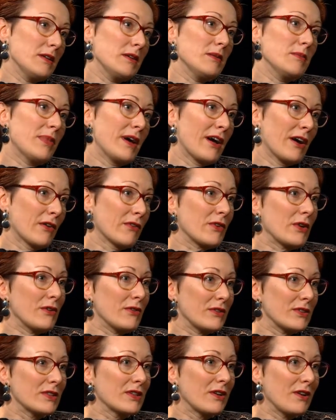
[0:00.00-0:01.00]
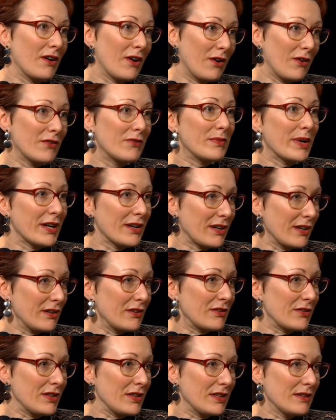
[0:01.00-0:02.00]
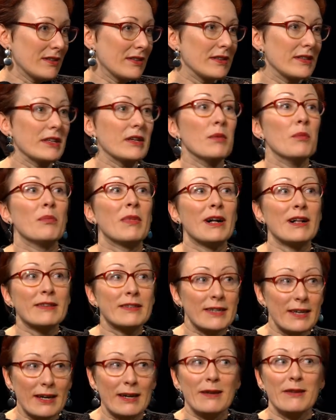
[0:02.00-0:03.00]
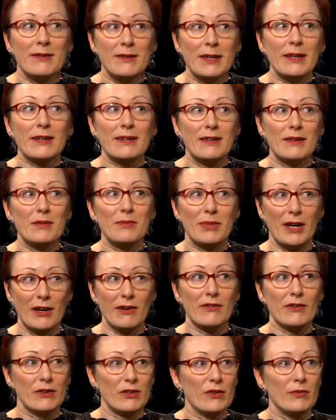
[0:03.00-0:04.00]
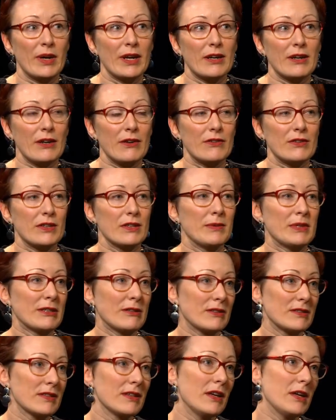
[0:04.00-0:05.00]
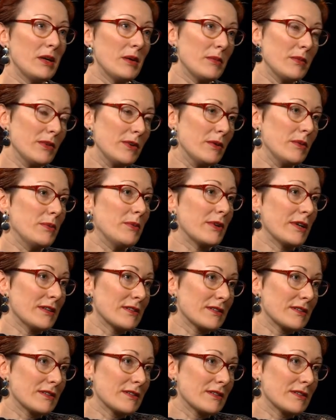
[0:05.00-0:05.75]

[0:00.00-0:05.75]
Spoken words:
background of my country, the multi-ethnic background of my country, because at